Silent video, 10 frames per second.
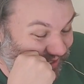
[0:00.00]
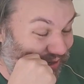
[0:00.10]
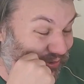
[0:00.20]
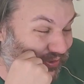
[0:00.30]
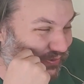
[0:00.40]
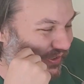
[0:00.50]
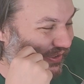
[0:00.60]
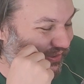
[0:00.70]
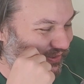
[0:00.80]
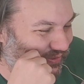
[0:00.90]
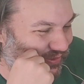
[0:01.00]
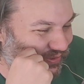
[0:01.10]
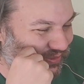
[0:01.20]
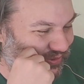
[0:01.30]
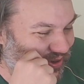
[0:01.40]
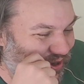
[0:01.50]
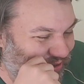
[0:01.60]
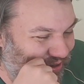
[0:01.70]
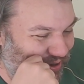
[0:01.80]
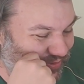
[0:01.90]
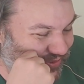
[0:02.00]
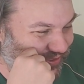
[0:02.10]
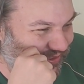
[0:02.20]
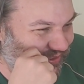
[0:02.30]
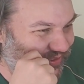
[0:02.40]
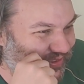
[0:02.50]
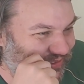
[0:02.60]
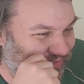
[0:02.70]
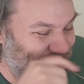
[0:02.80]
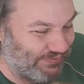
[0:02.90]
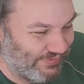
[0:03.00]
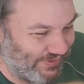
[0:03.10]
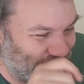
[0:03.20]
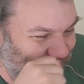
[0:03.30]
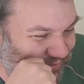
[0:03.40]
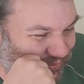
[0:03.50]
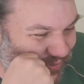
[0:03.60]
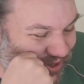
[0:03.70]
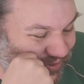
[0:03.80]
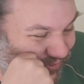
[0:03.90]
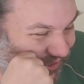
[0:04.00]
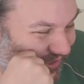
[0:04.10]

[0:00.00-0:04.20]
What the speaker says: that's a hell of a the market for